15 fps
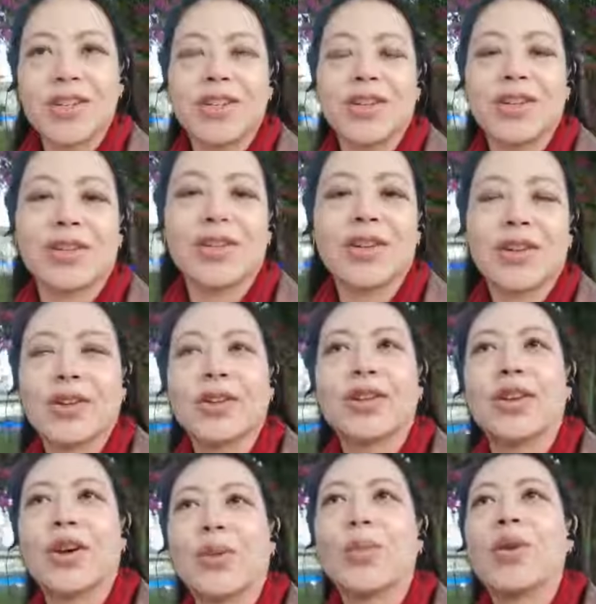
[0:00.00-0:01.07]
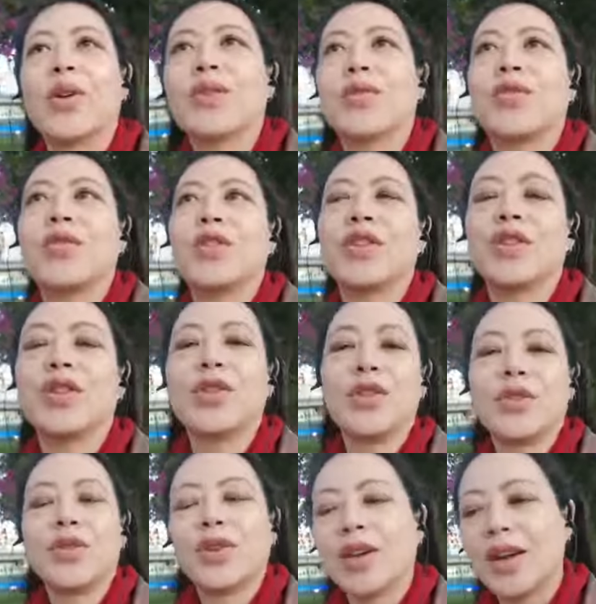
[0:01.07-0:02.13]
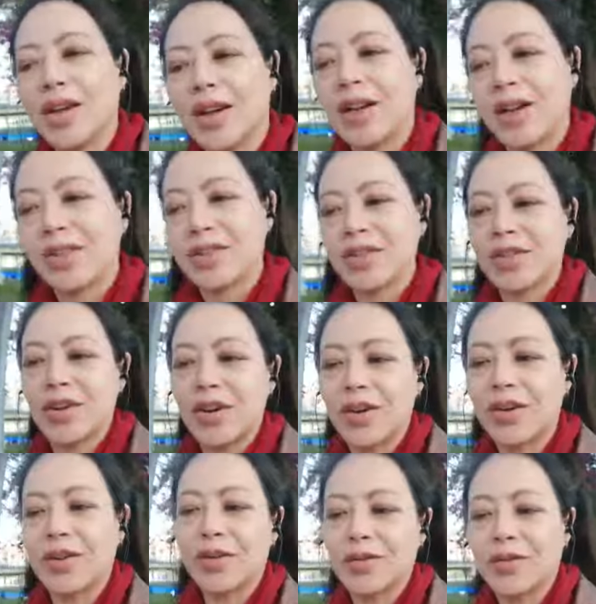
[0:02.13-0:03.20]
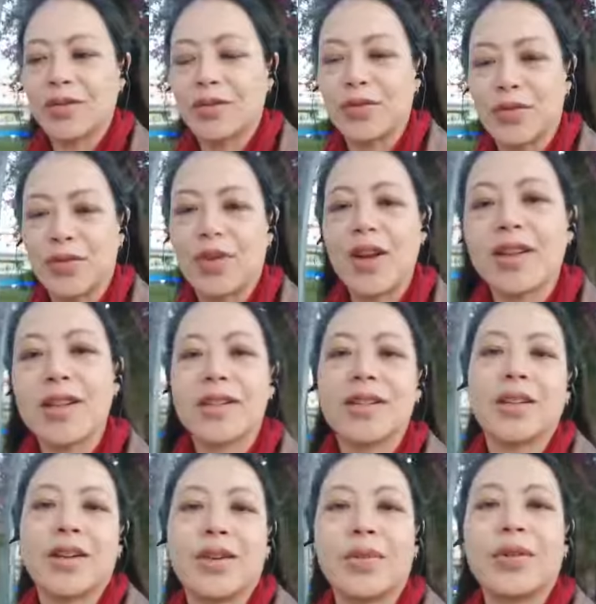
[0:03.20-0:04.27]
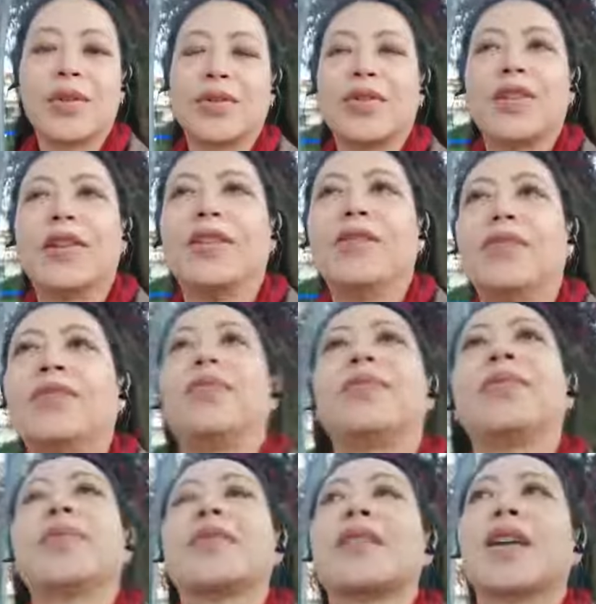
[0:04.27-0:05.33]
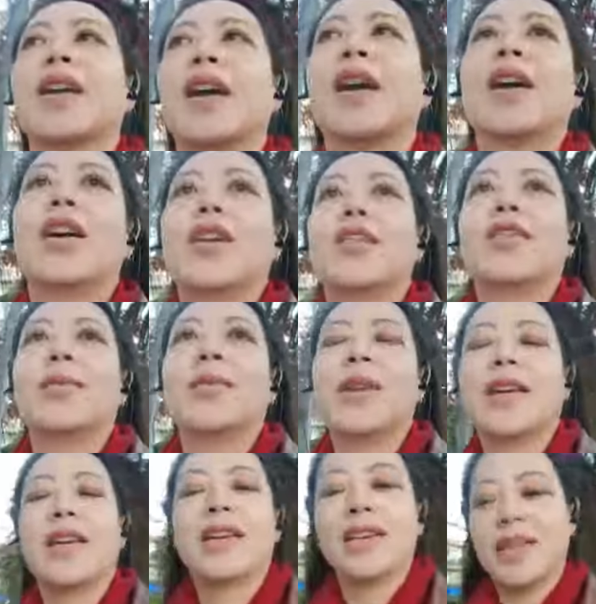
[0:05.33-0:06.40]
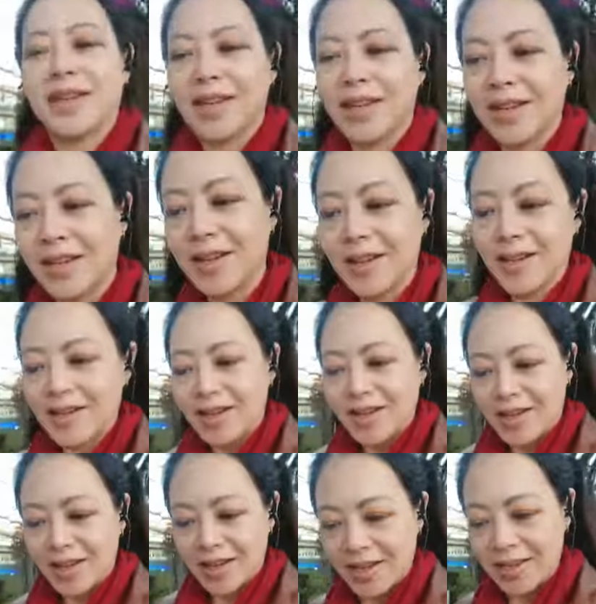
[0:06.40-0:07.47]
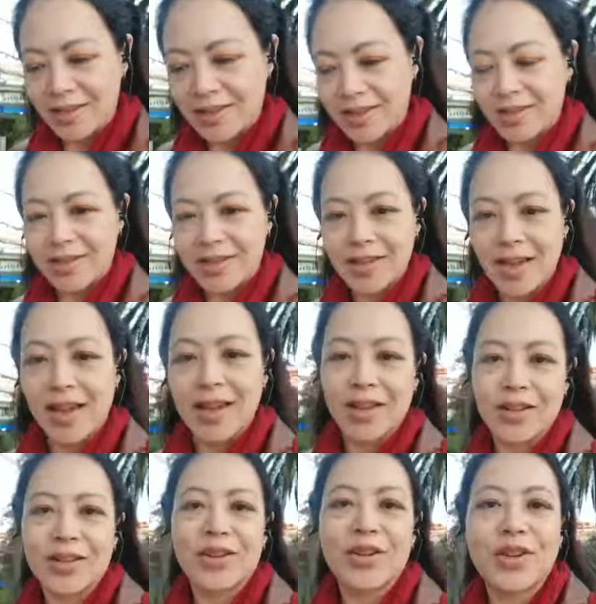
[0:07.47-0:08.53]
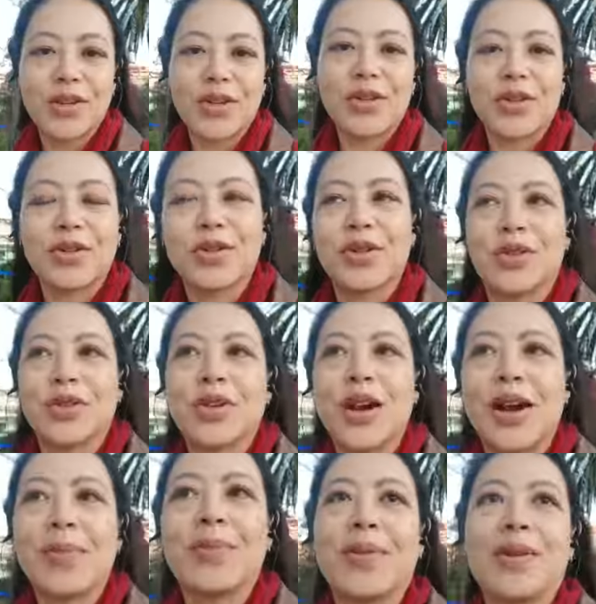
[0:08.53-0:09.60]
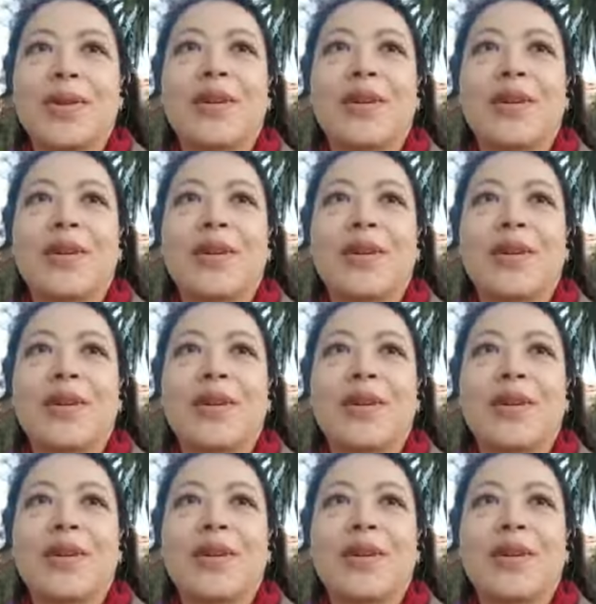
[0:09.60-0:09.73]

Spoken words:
you? You know, what for you are the sign of a good friend and a real friend? For me, it's, yeah, calling you on your crap,